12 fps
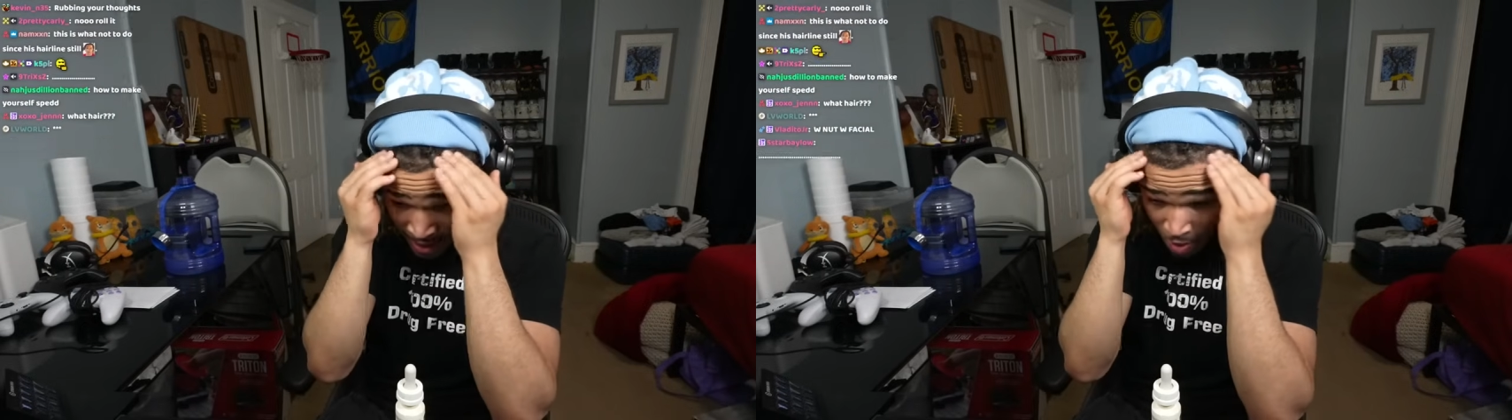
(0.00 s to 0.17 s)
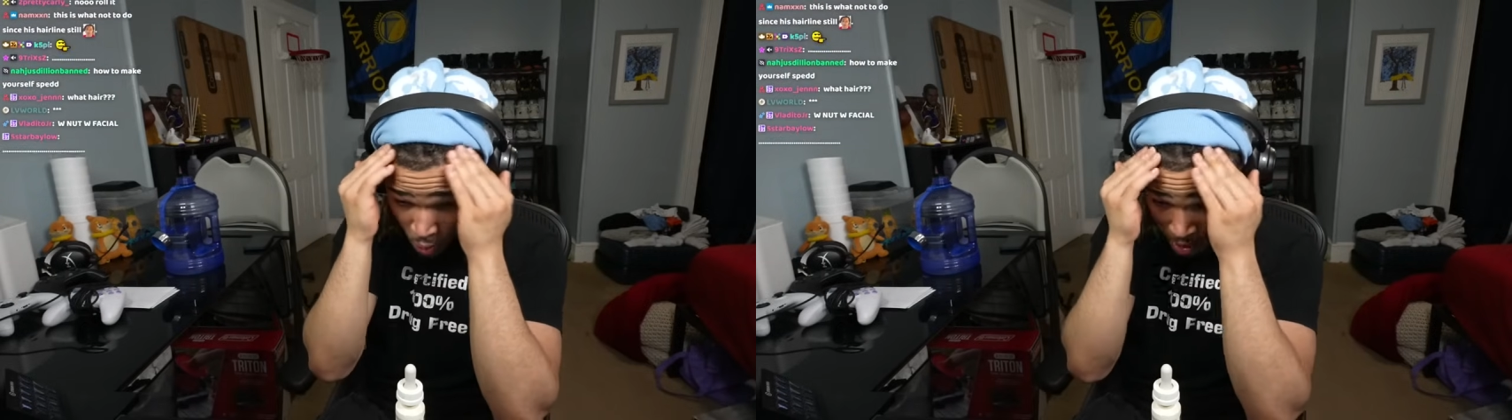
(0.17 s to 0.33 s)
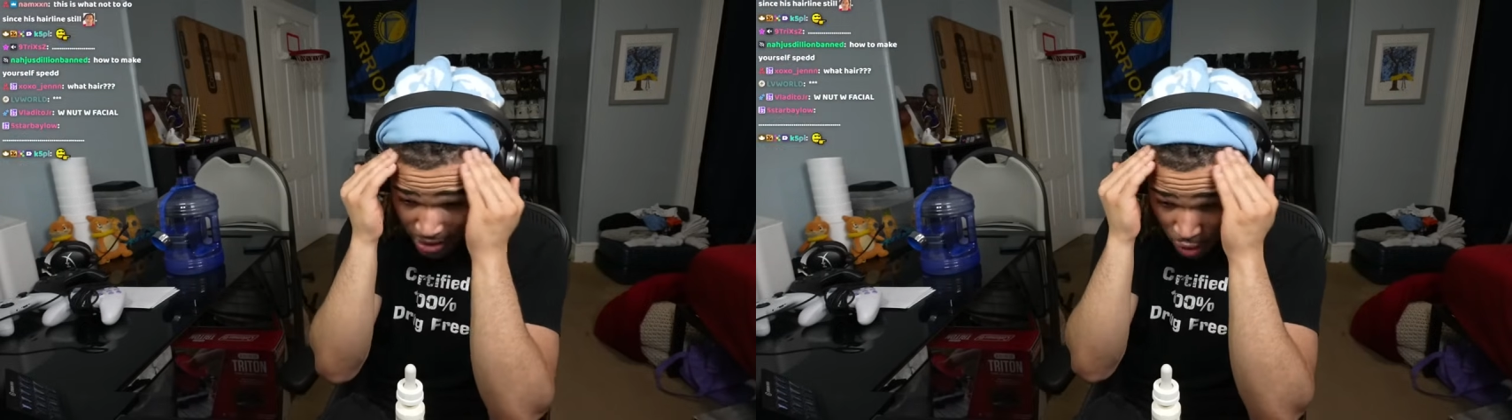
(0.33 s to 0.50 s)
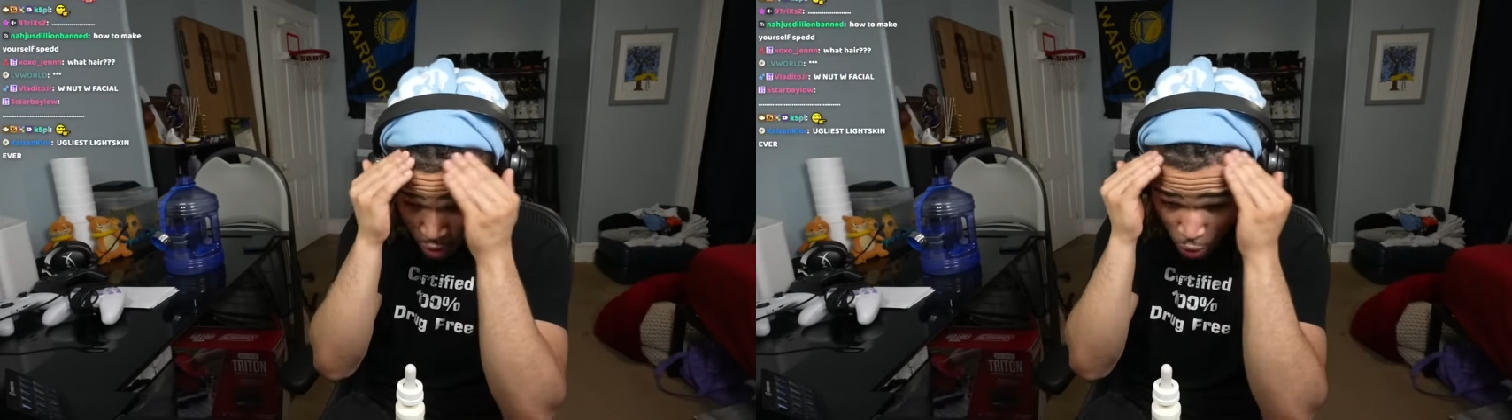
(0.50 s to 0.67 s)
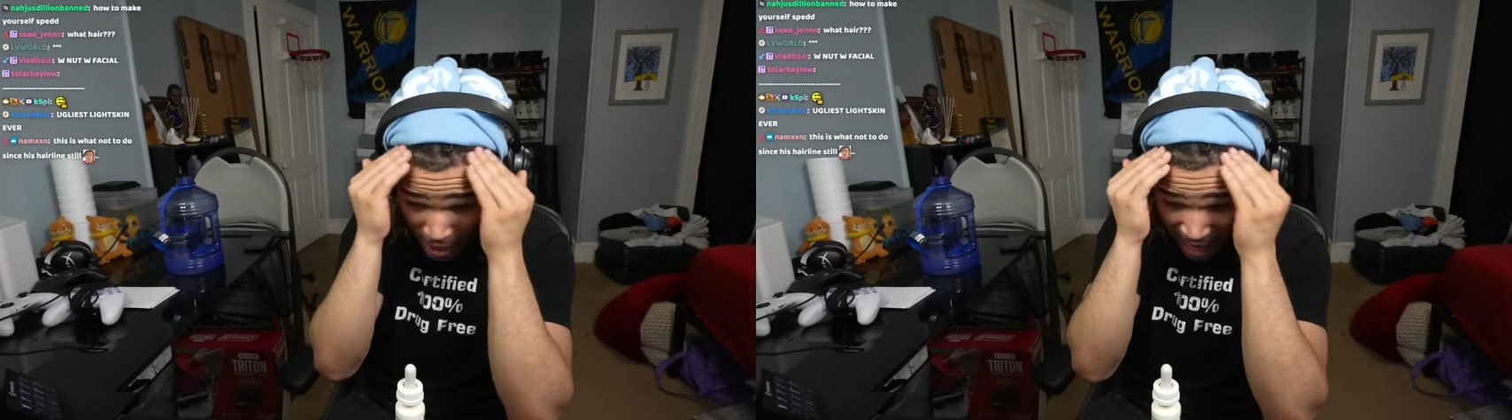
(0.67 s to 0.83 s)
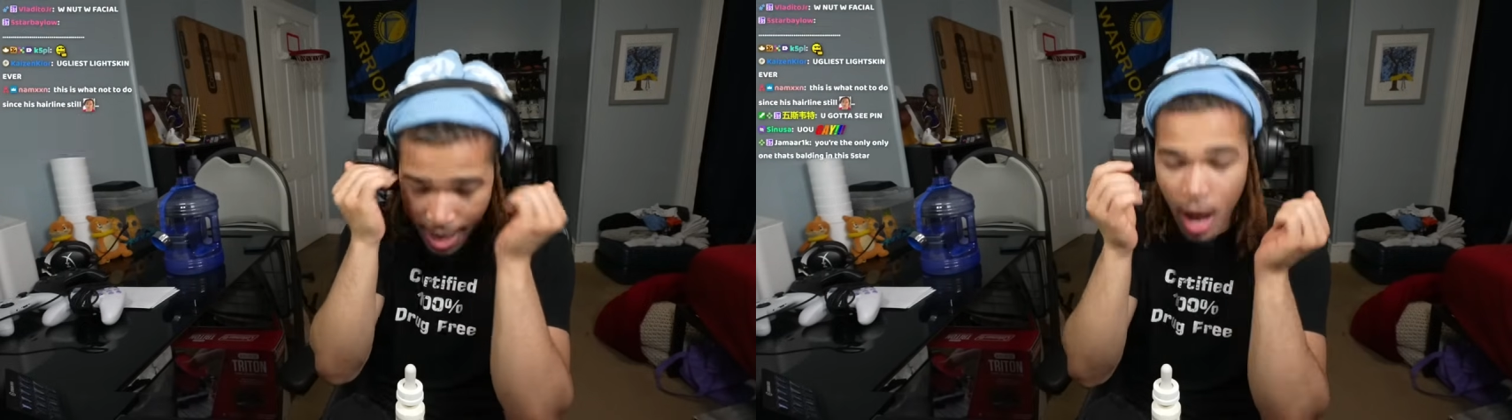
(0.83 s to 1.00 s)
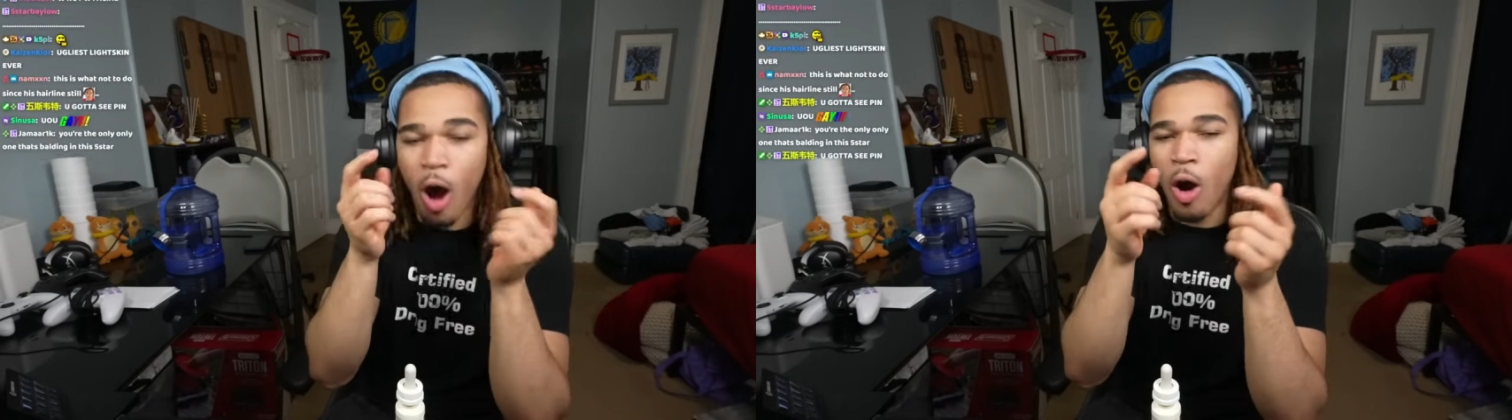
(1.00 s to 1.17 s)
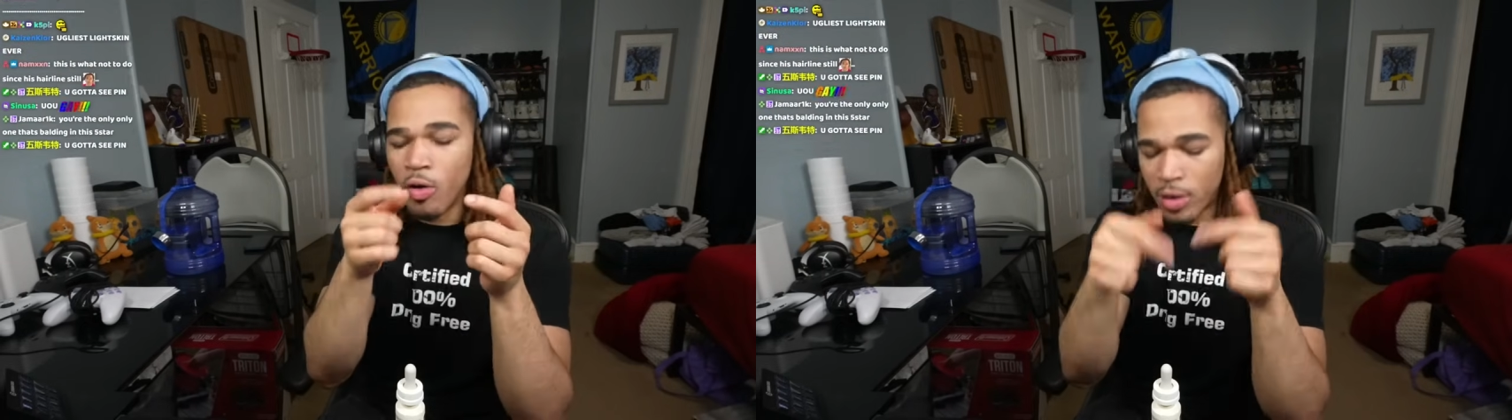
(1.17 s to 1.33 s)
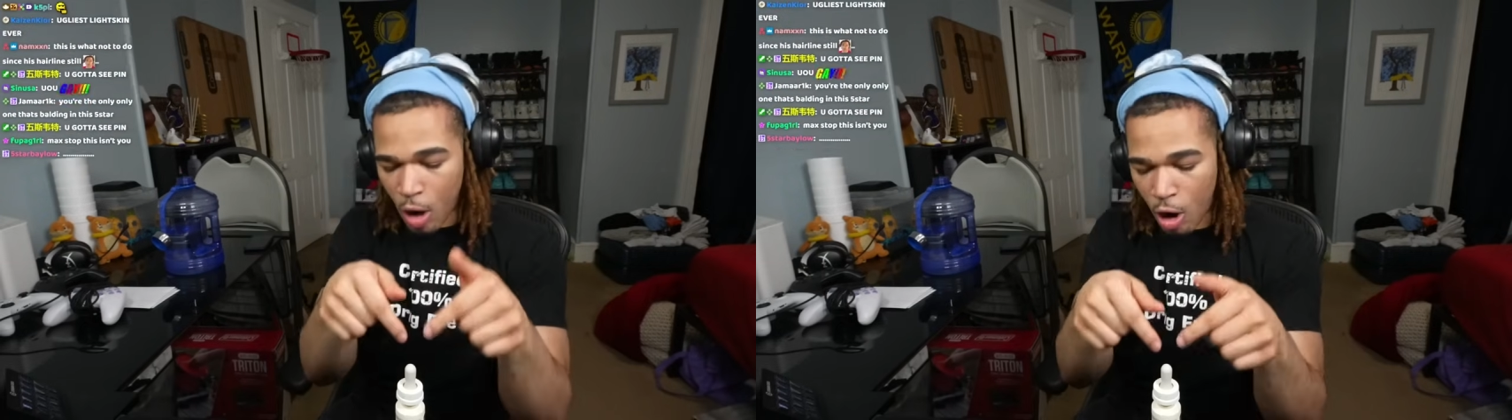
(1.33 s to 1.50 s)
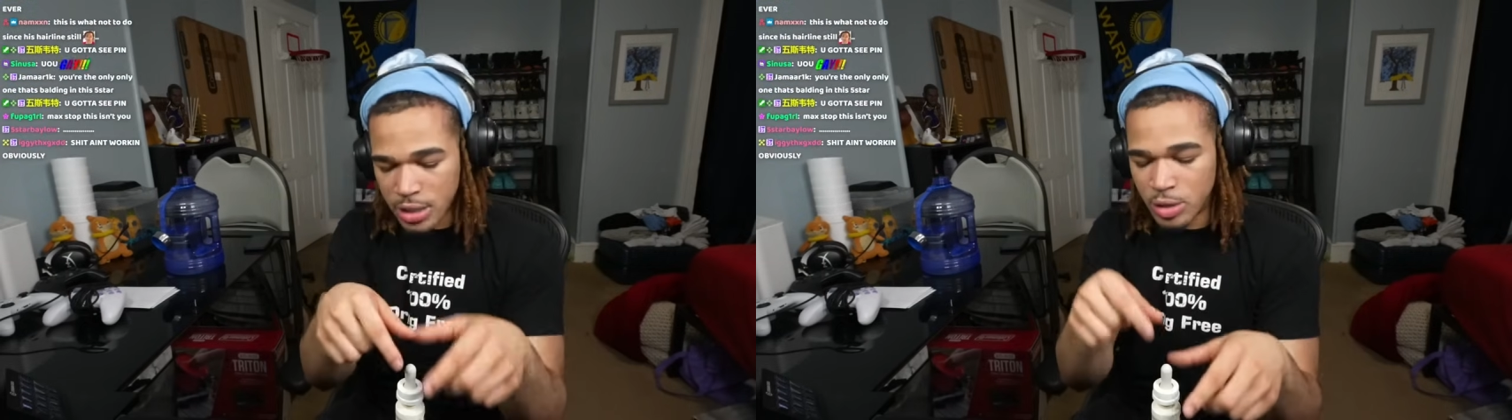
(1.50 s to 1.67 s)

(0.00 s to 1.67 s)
Once you do that, oh, gosh,